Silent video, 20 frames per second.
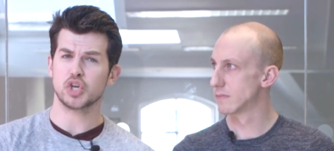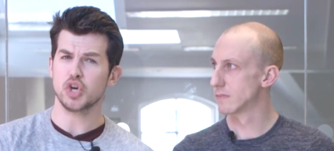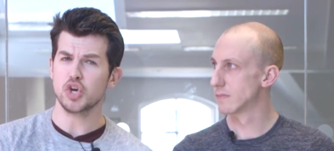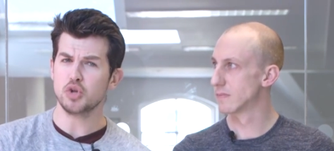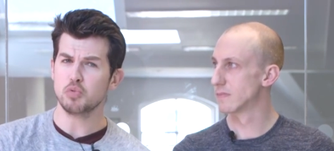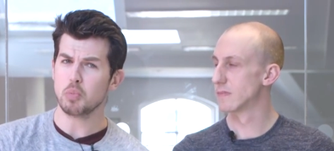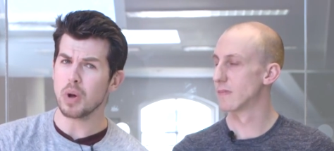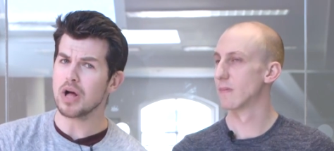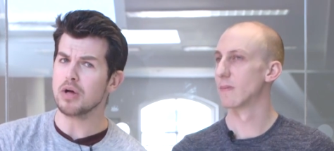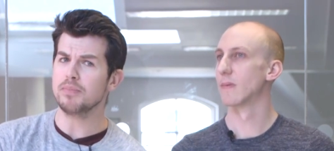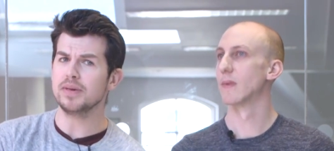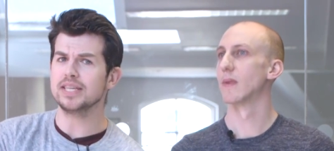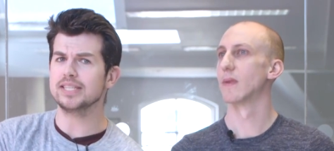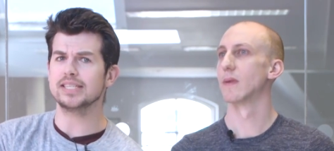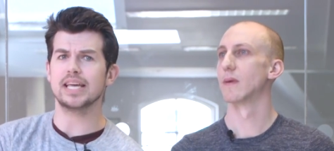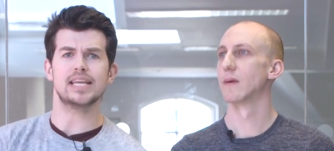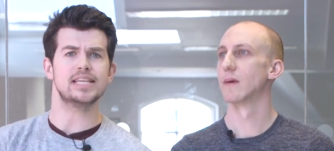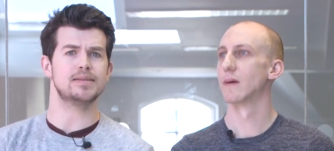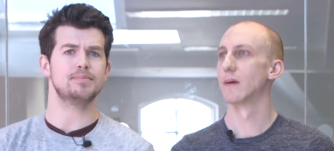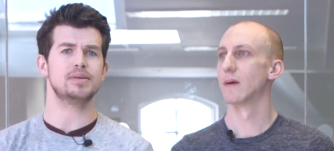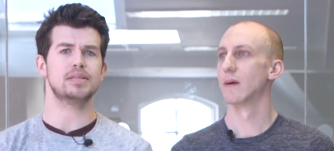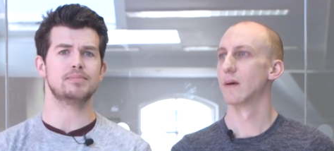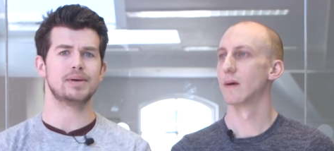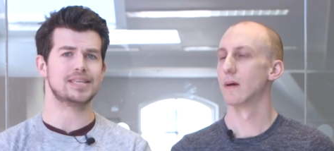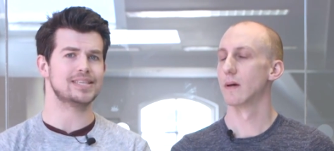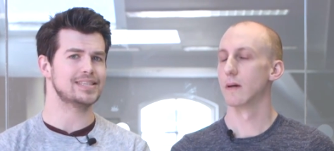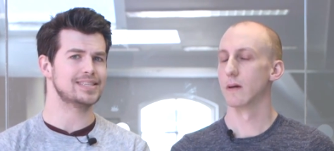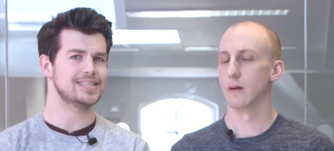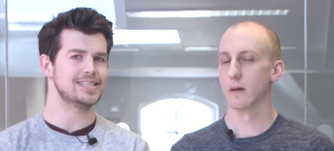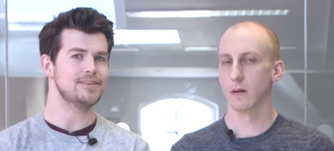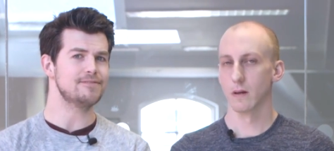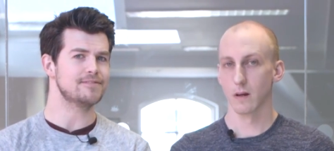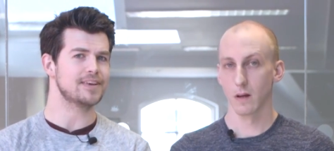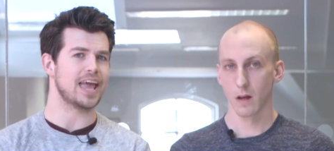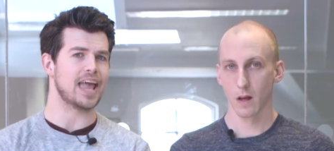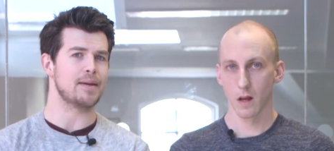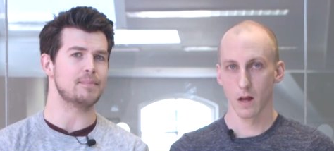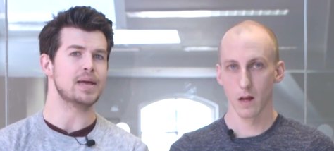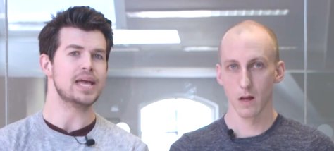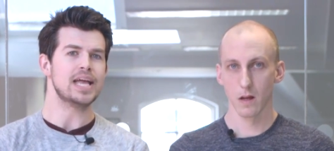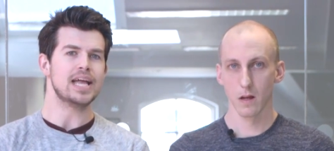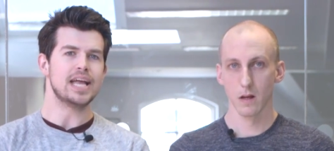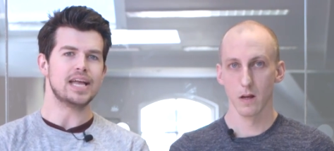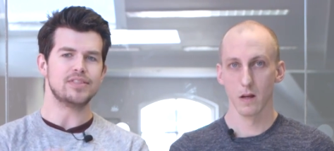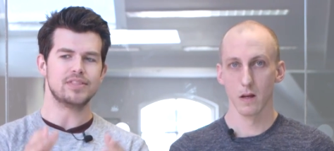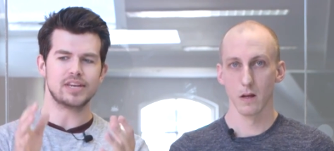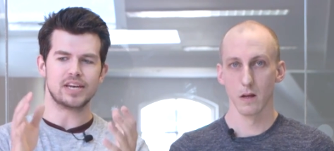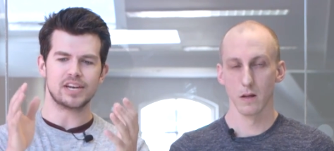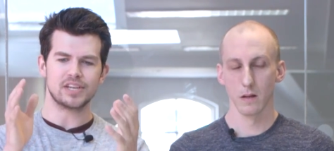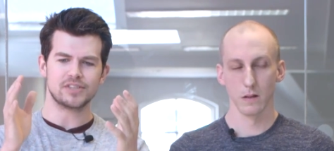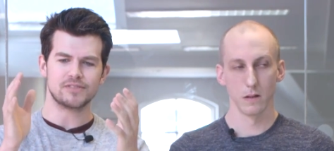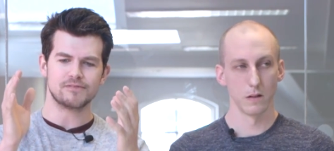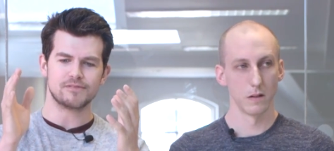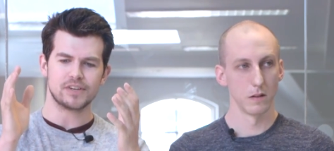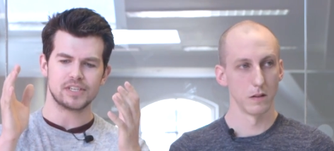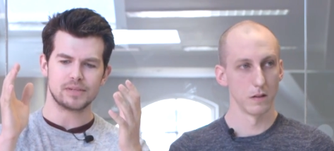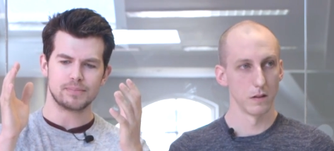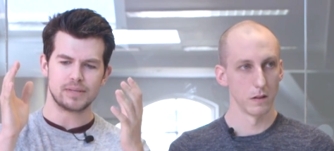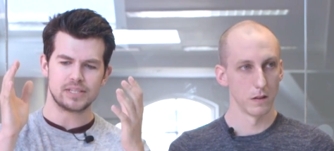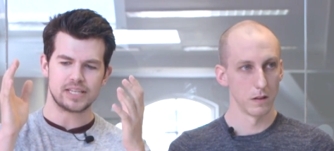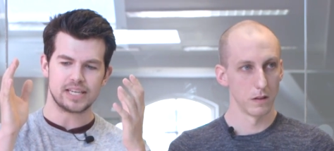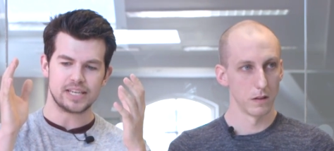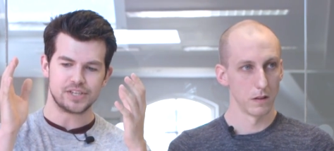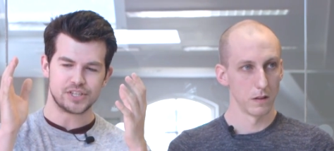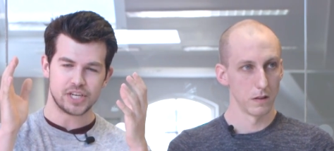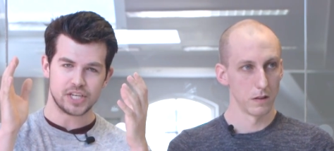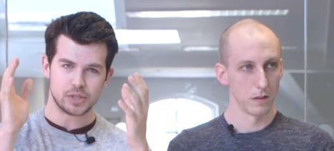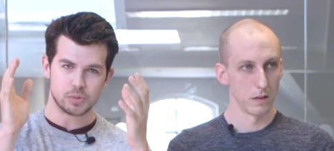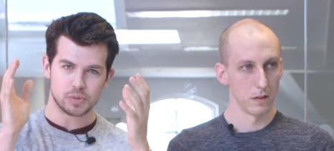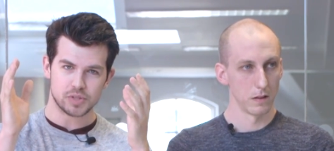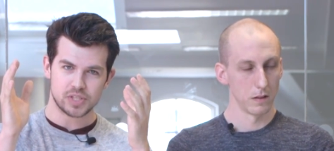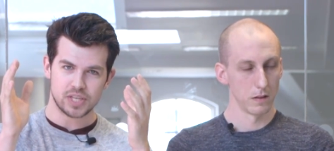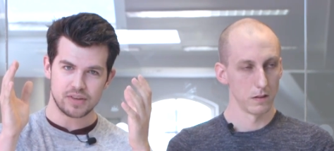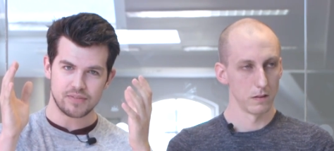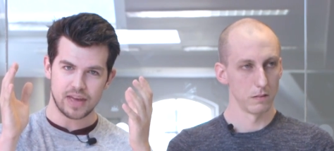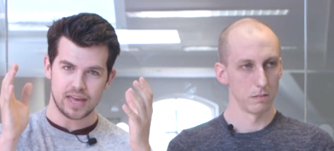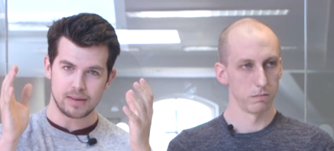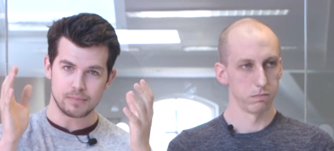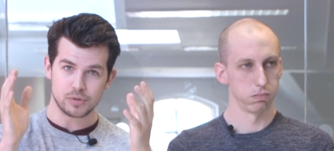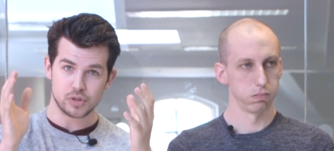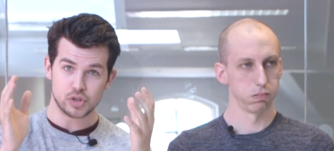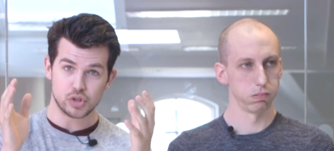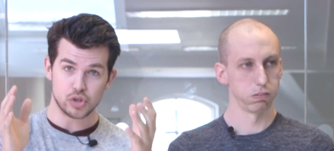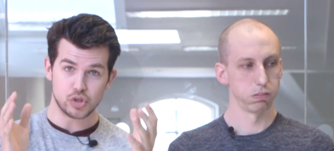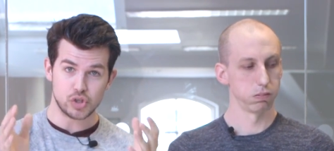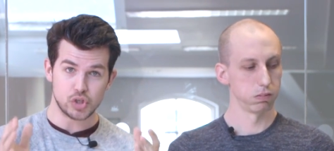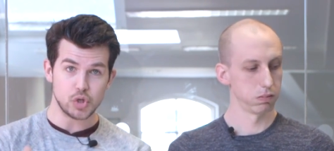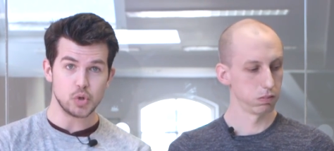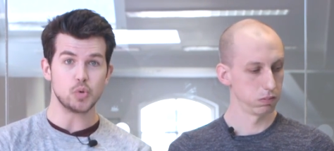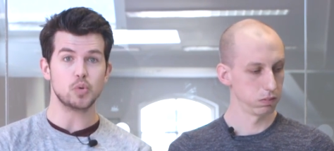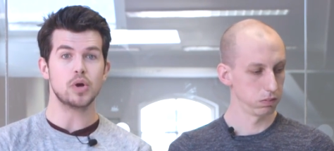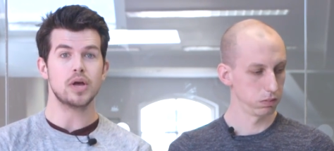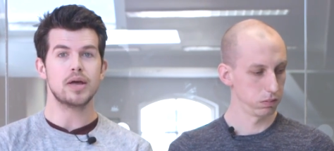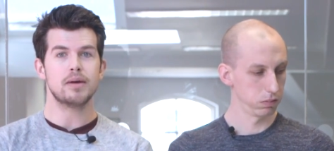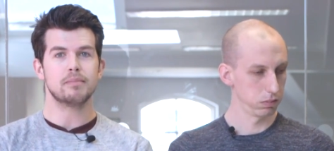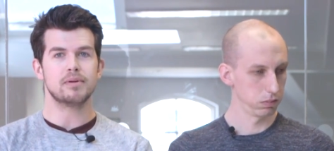Speaker 1: could well be said to be the best Civ game in that it doesn't fundamentally change what Civ aims to do,